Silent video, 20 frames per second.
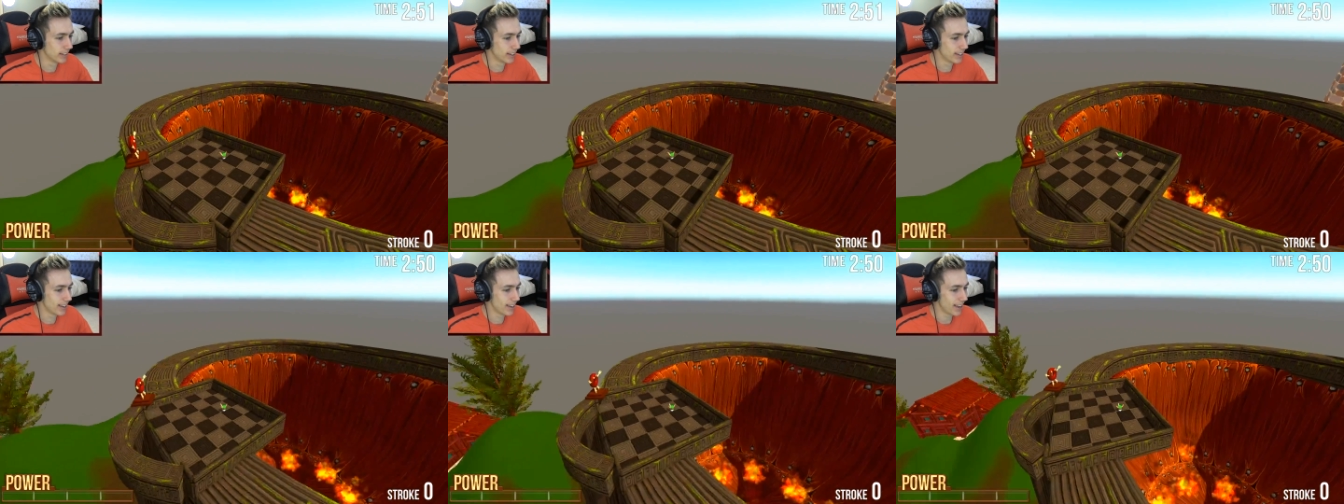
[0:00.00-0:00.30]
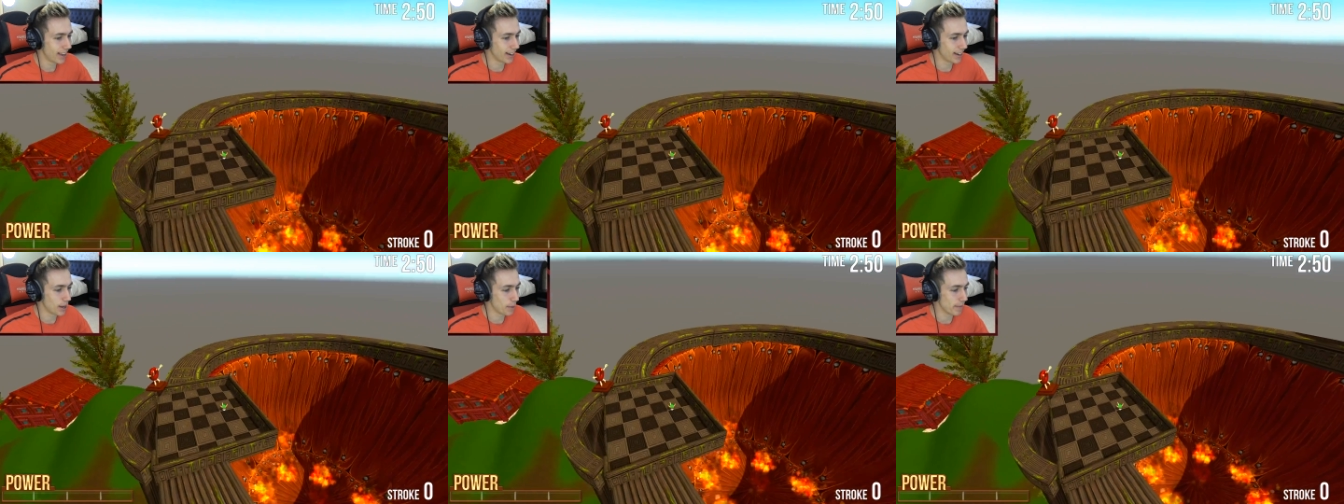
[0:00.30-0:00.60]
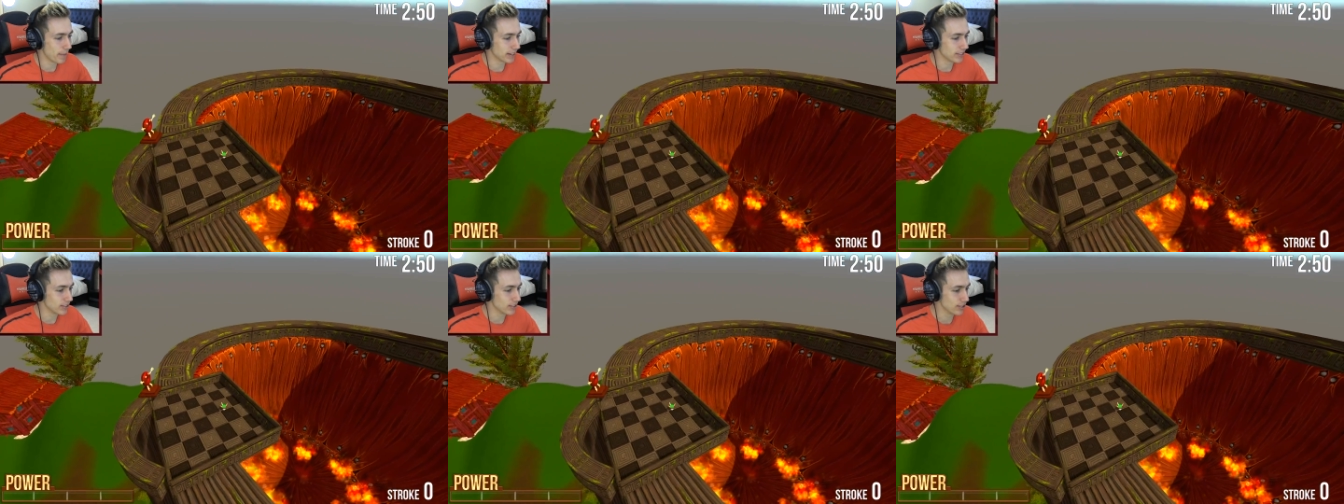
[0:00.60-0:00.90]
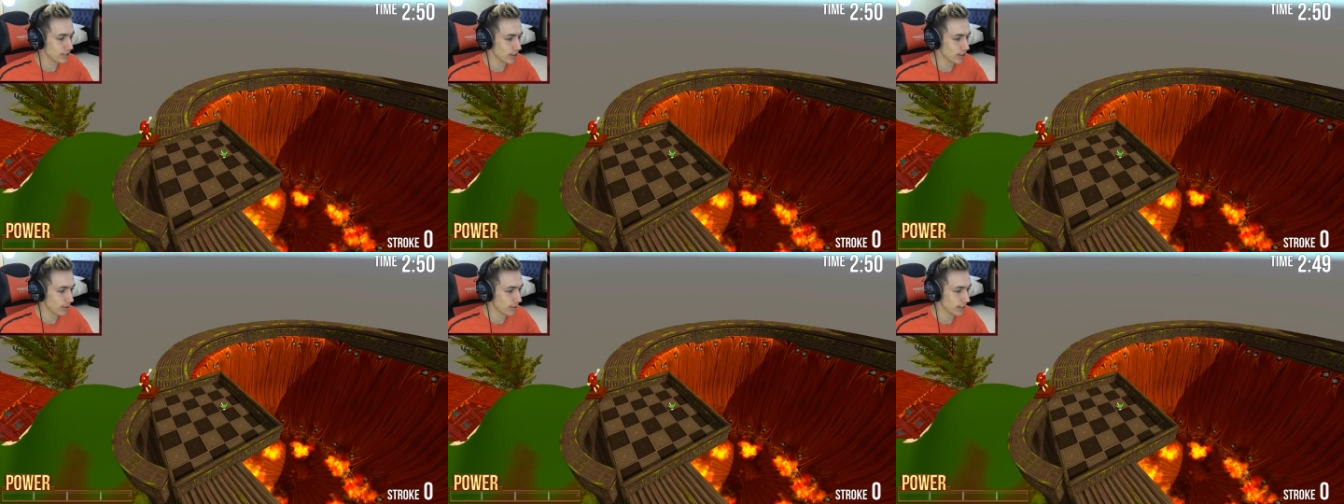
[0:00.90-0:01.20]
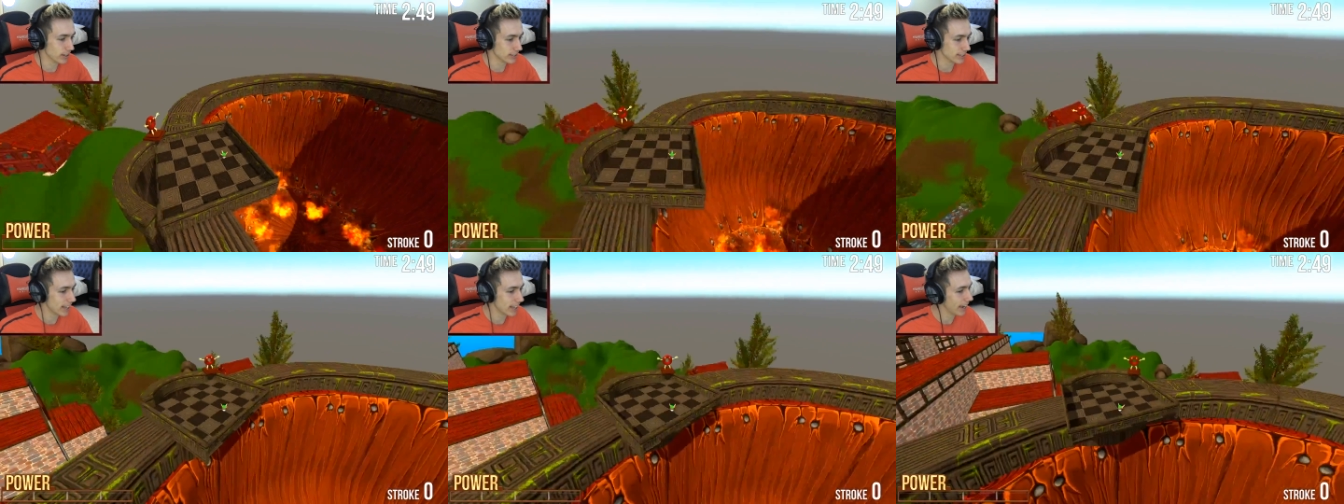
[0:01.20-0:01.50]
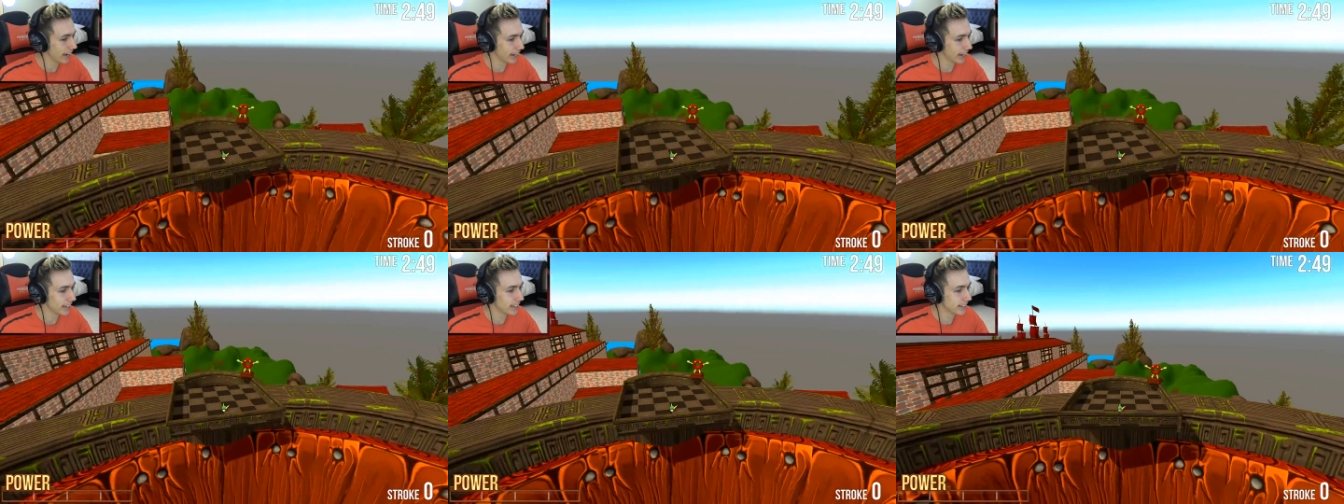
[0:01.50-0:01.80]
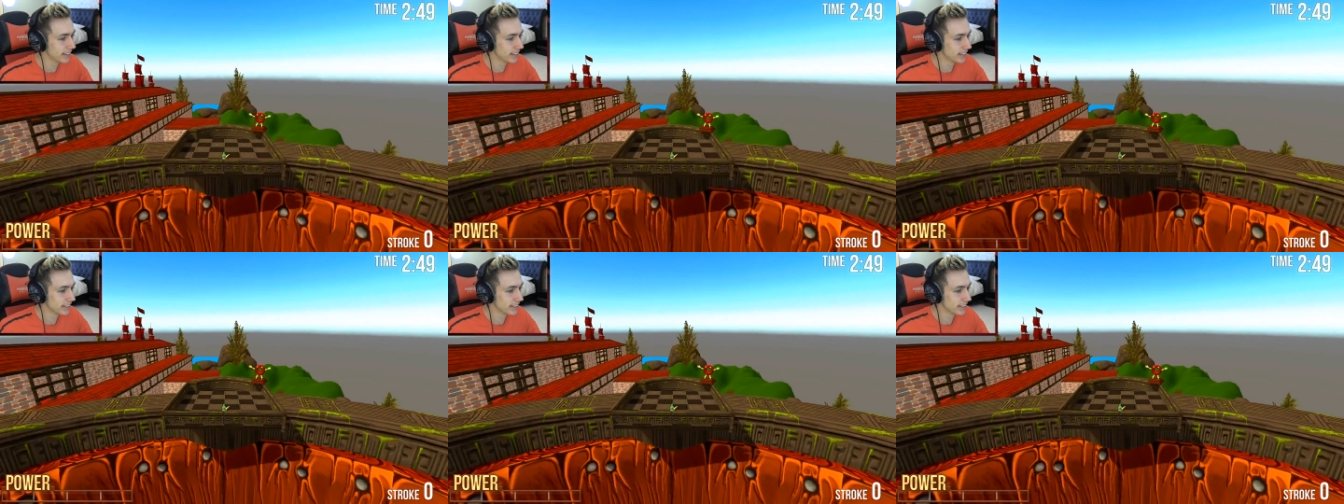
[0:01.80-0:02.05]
and I imagine the donut saying it.